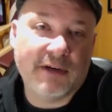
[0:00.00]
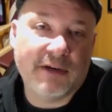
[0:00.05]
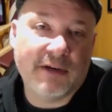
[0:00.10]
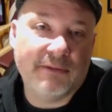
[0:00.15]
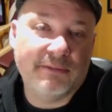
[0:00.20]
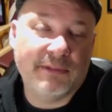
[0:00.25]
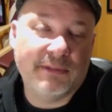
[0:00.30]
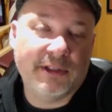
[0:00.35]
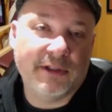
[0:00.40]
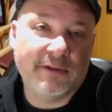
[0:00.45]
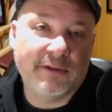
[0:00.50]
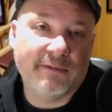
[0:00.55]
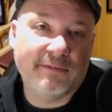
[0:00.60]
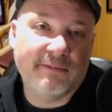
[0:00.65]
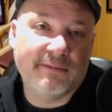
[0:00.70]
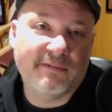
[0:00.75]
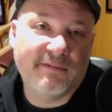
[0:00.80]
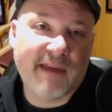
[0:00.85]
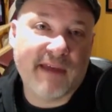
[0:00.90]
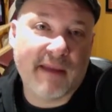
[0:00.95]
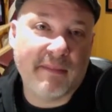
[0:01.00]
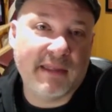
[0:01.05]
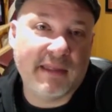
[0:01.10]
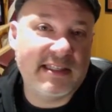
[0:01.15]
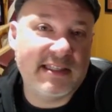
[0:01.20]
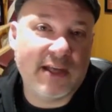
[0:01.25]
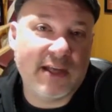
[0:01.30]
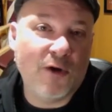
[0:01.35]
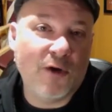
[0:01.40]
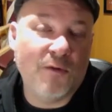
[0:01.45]
her
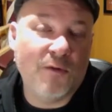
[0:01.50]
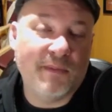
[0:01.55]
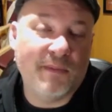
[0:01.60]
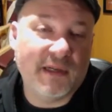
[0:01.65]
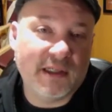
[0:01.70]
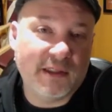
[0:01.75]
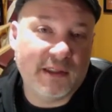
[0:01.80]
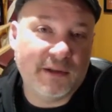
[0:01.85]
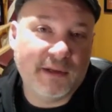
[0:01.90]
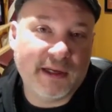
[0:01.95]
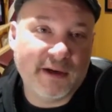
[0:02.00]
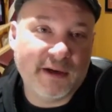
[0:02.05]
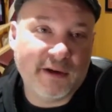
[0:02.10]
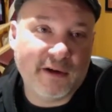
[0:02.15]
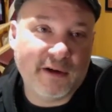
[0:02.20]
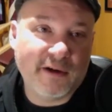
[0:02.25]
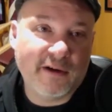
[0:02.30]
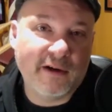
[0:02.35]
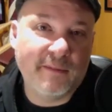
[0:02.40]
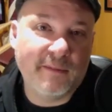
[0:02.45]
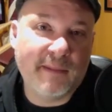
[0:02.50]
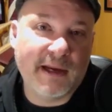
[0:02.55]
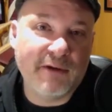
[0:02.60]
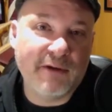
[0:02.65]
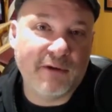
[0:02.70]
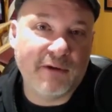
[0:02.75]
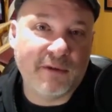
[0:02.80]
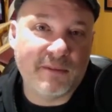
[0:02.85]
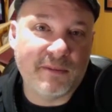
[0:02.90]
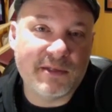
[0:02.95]
family's home, including her
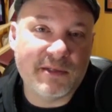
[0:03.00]
bedroom.